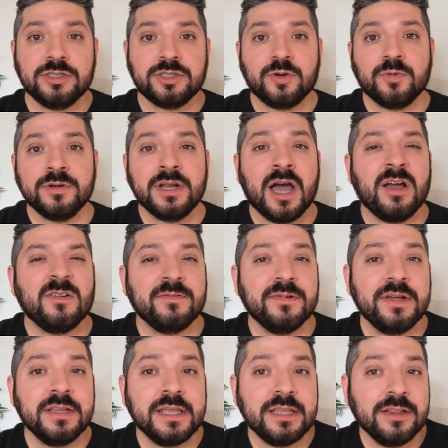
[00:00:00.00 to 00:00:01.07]
So we're not
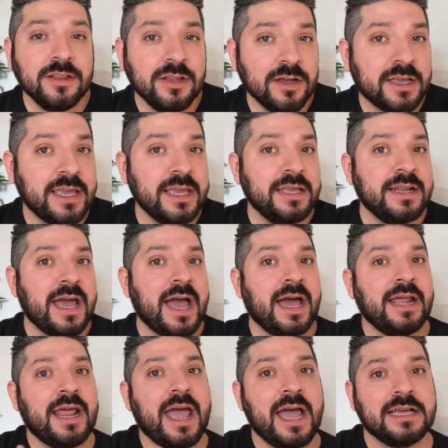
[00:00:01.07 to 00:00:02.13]
really looking
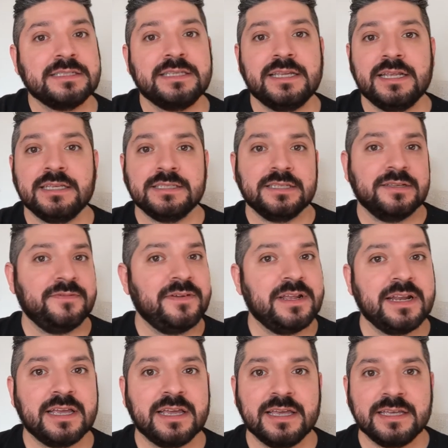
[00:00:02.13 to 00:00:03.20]
at Exodus,
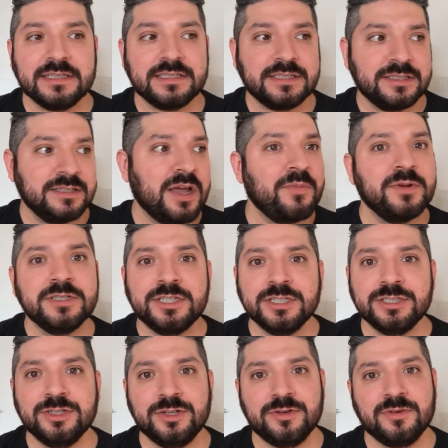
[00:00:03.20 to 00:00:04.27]
Leviticus, Numbers,
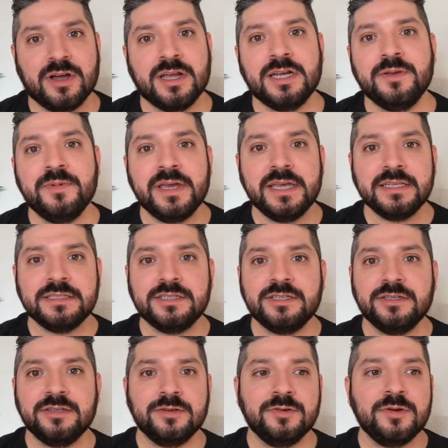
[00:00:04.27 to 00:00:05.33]
and Deuteronomy
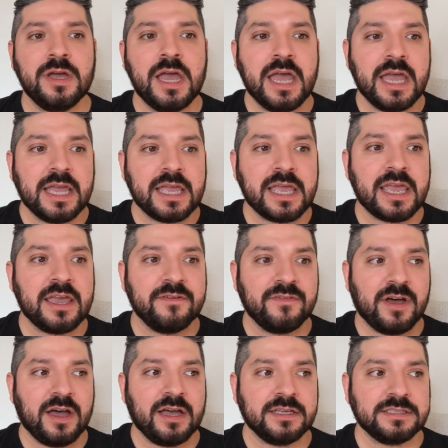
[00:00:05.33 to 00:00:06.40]
to
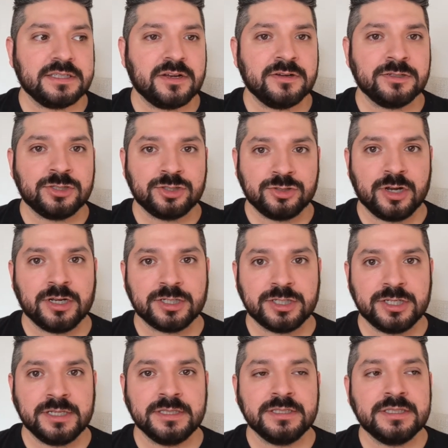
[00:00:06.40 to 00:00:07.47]
give us our
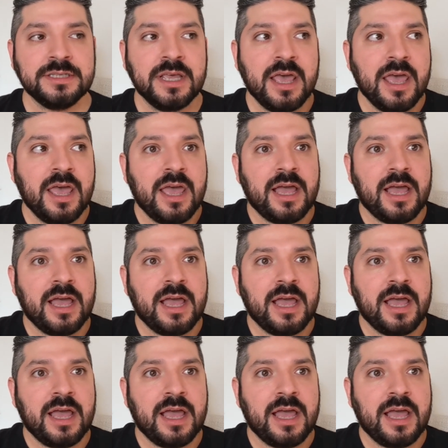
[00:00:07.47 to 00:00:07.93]
instructions.